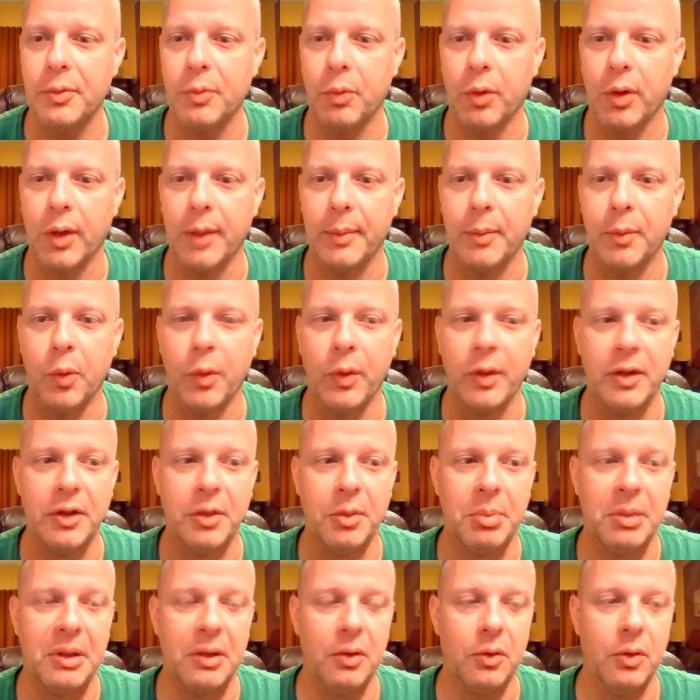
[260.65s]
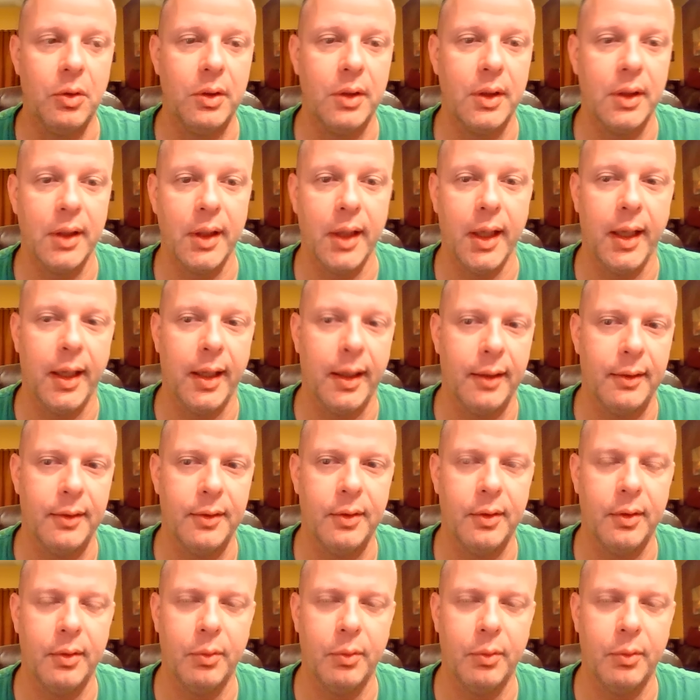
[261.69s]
where I'm going to be looking at